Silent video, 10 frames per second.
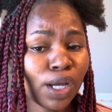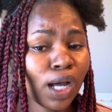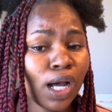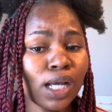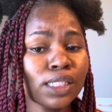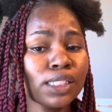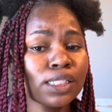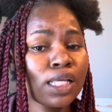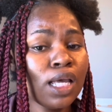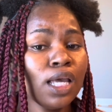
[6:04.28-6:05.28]
guys
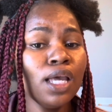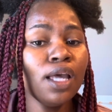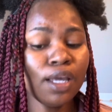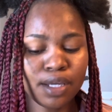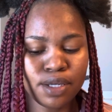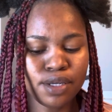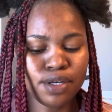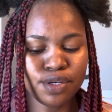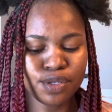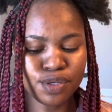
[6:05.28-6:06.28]

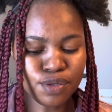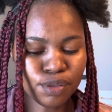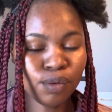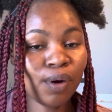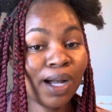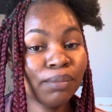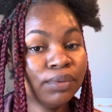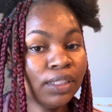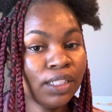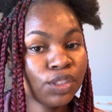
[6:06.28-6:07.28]
and you know
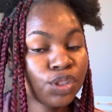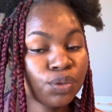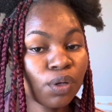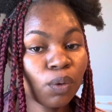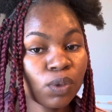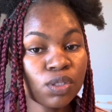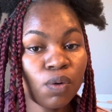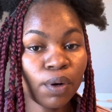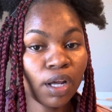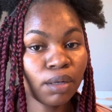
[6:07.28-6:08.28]
update you on what's
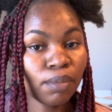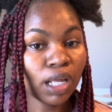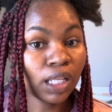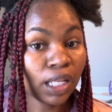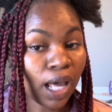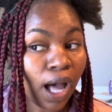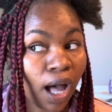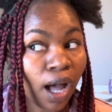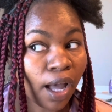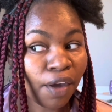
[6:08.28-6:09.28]
going on in my
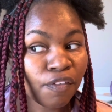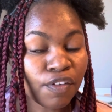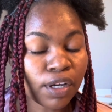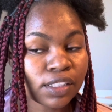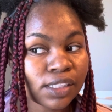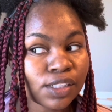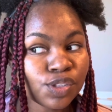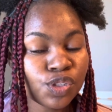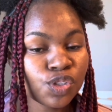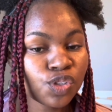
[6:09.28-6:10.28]
life, because there's
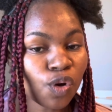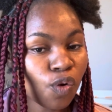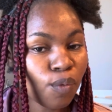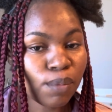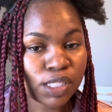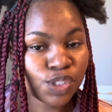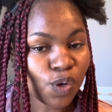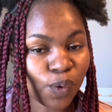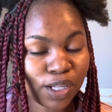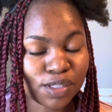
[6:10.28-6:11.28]
so much
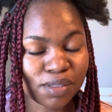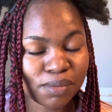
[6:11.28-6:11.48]
going on,